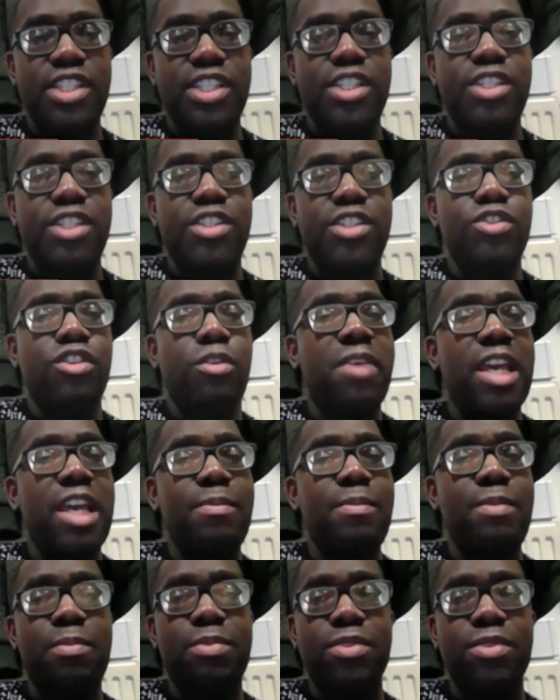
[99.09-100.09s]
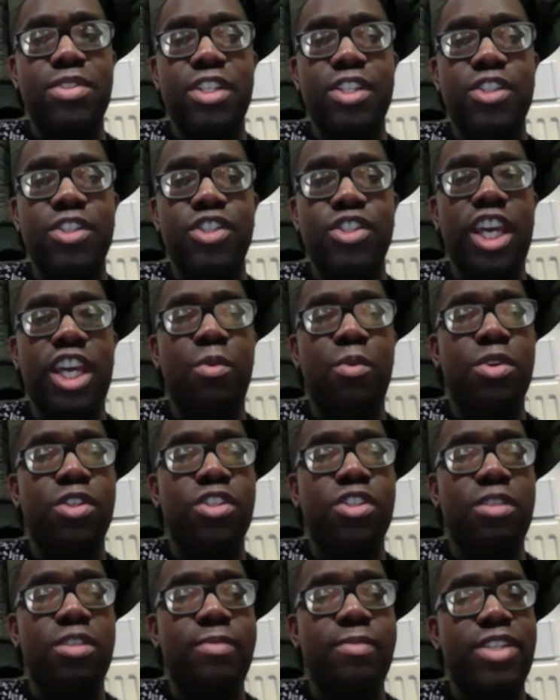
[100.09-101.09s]
you know, maybe potentially get one of the
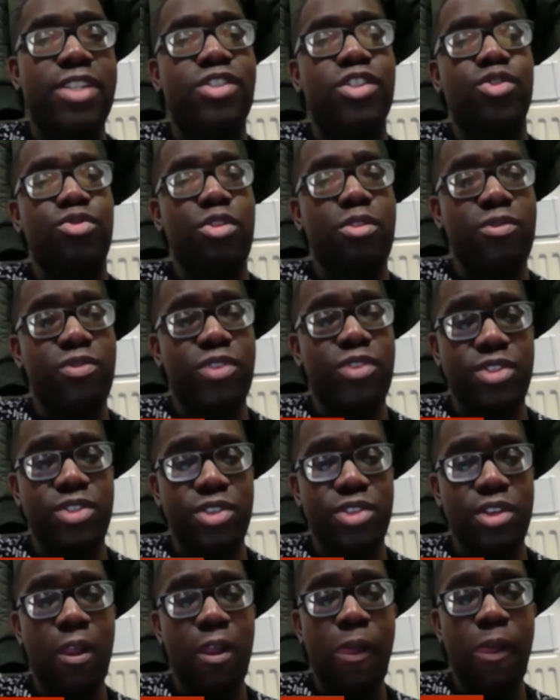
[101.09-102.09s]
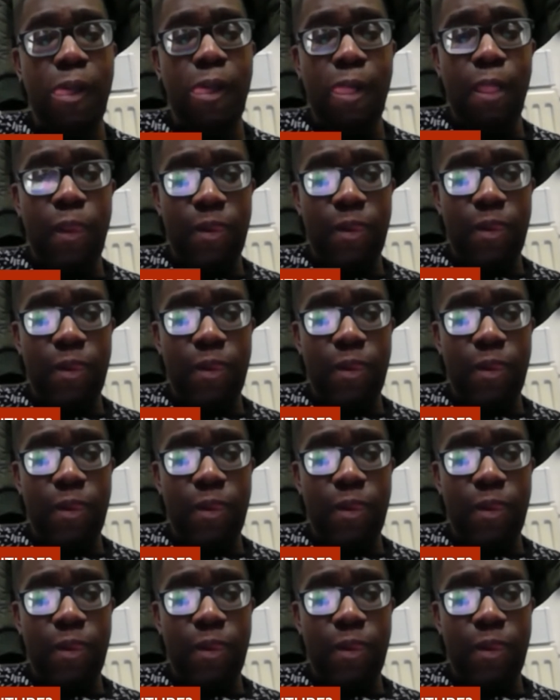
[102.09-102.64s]
domestic trophies. For me,